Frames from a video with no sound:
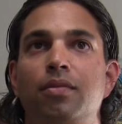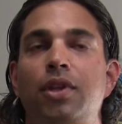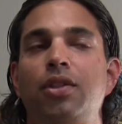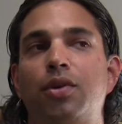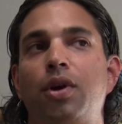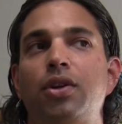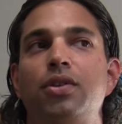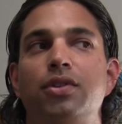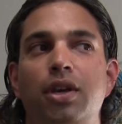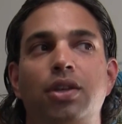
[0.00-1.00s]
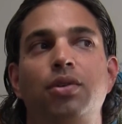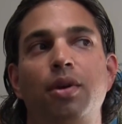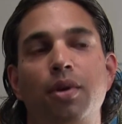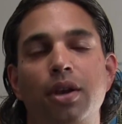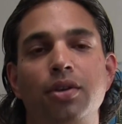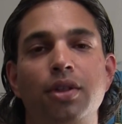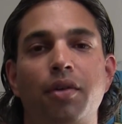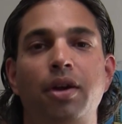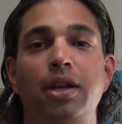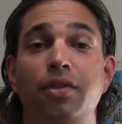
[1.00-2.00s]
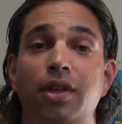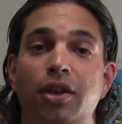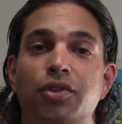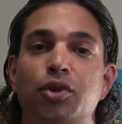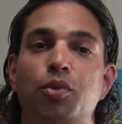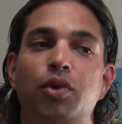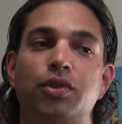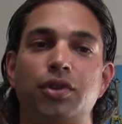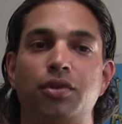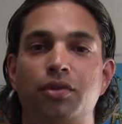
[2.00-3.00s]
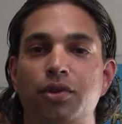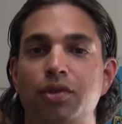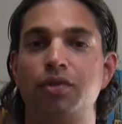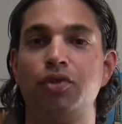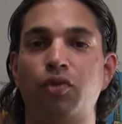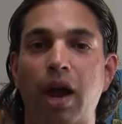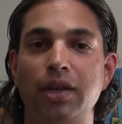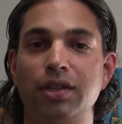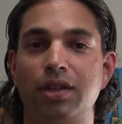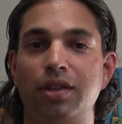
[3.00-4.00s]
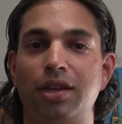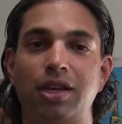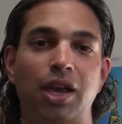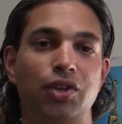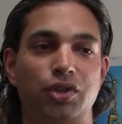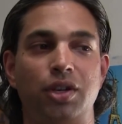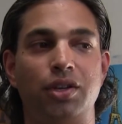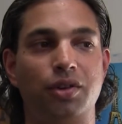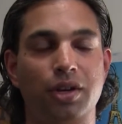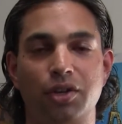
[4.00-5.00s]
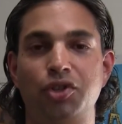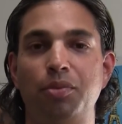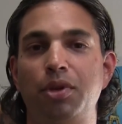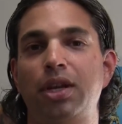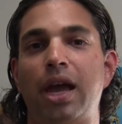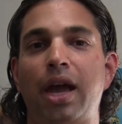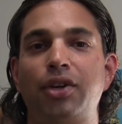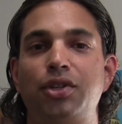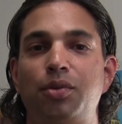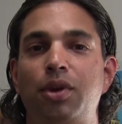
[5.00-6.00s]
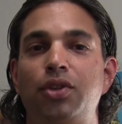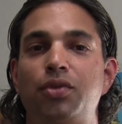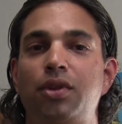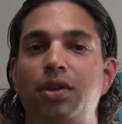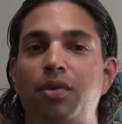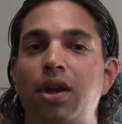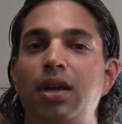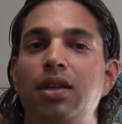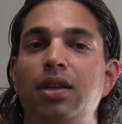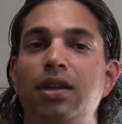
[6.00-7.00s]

then the question is like, do I want to do that right now? Then it's almost, you're rising to the occasion, and you're going to jump into action when it's really right.